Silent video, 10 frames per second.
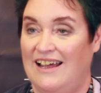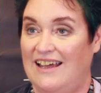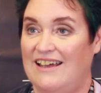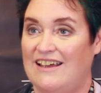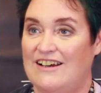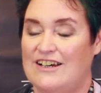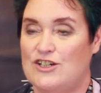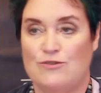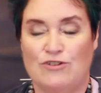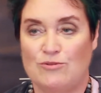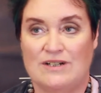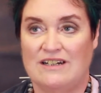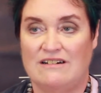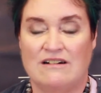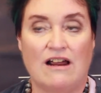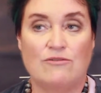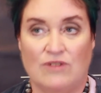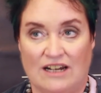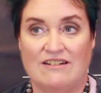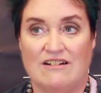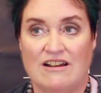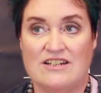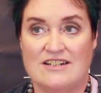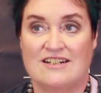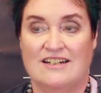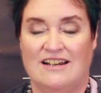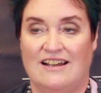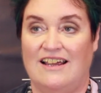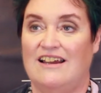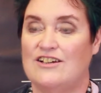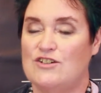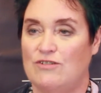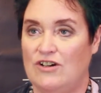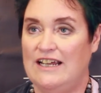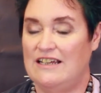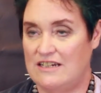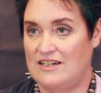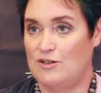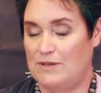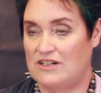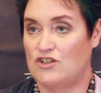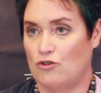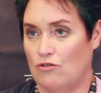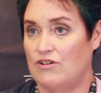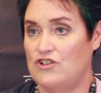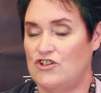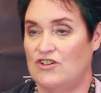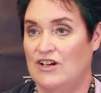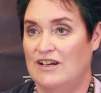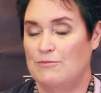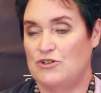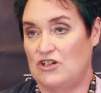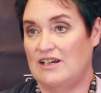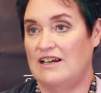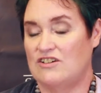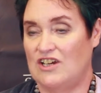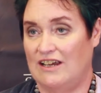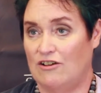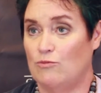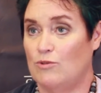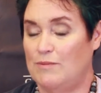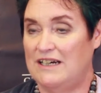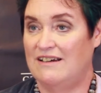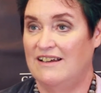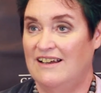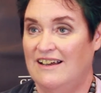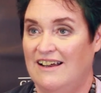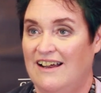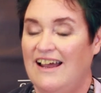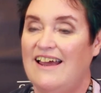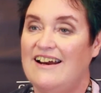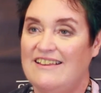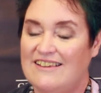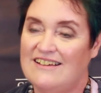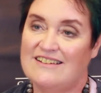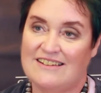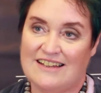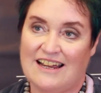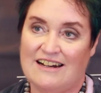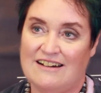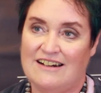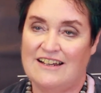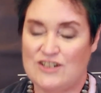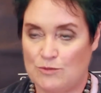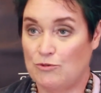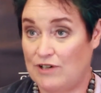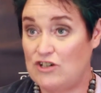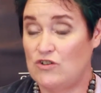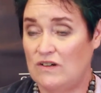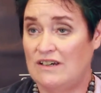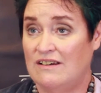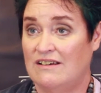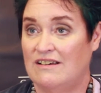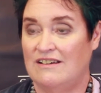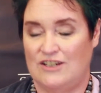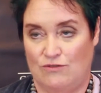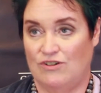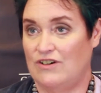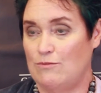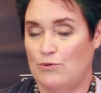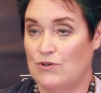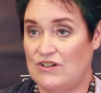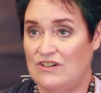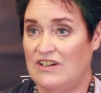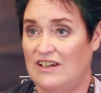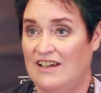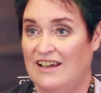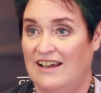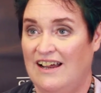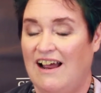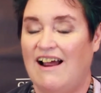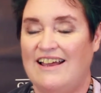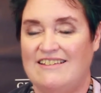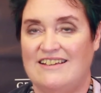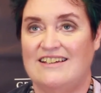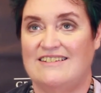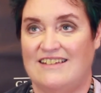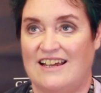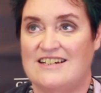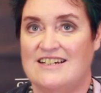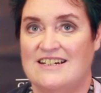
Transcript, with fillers: and it's frequently not recognized, and it's very easy to be discouraged particularly as a young woman. And I think that that inspiration is very important. I think that